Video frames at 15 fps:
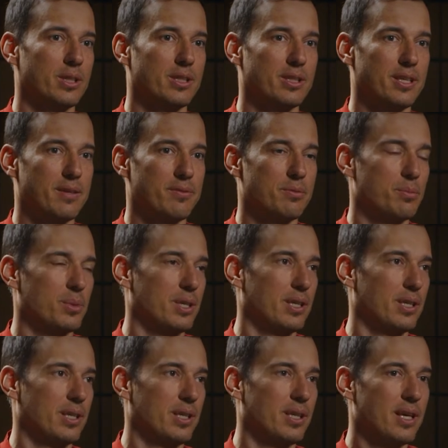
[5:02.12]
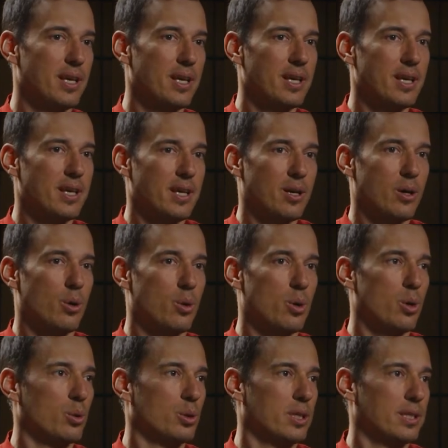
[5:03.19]
what gives me
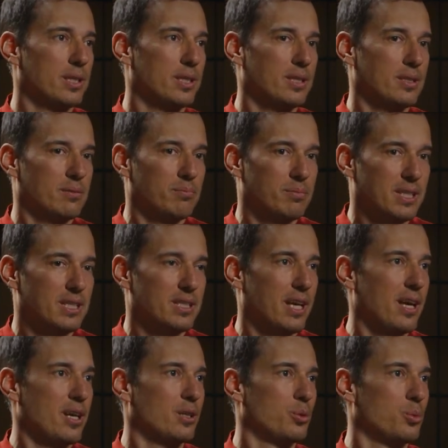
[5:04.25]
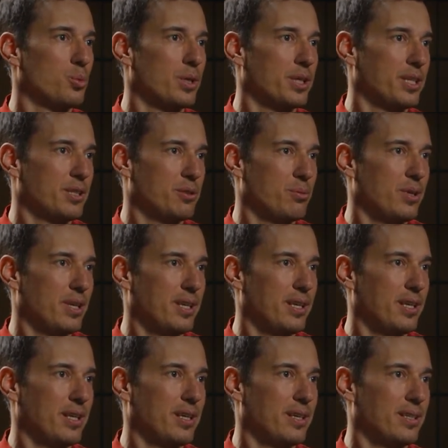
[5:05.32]
all the desire to work is
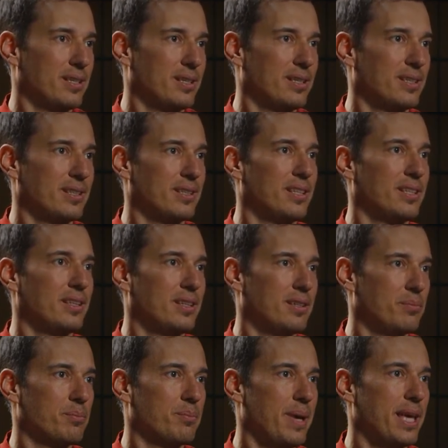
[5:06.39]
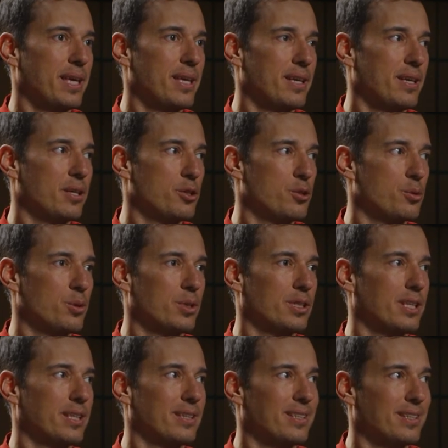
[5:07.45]
really the making sure
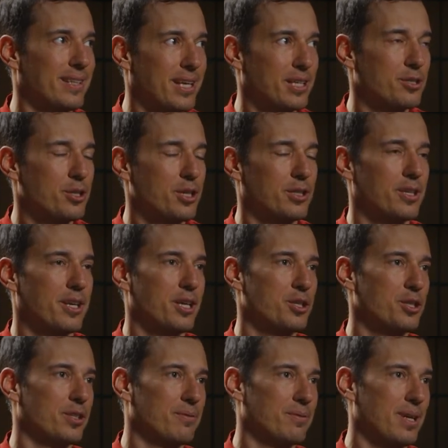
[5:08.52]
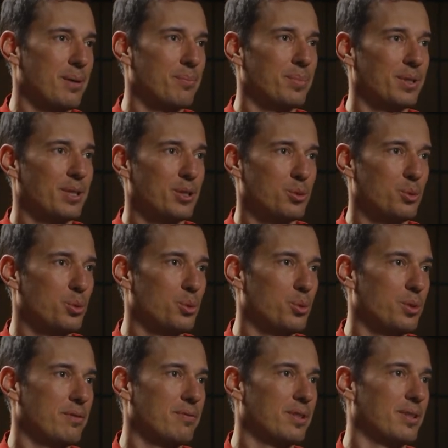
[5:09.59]
that the next generation of companies do
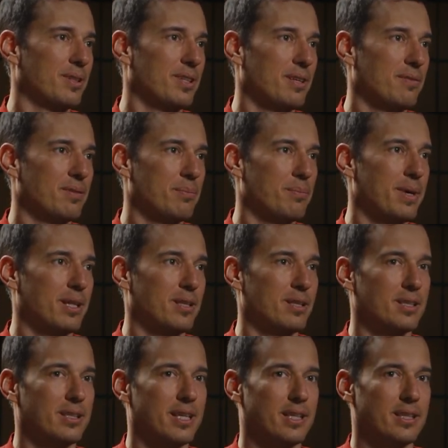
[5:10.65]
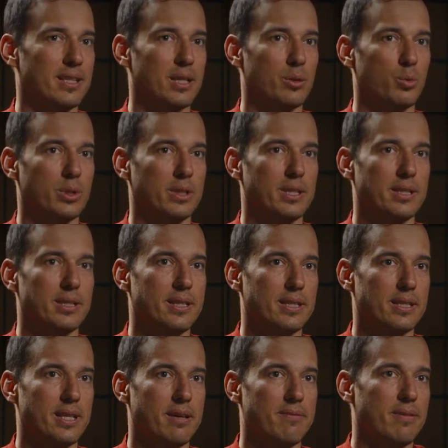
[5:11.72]
even better than we did.
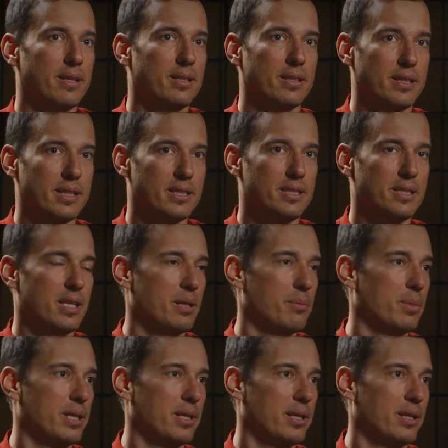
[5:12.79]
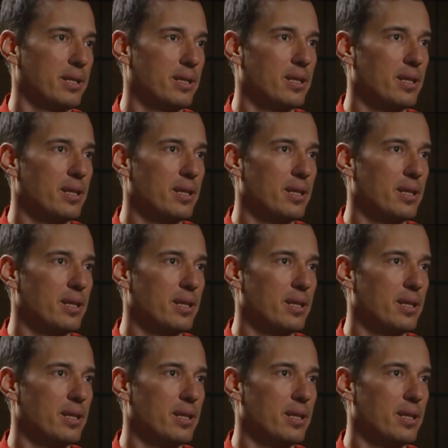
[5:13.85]
And I find it extremely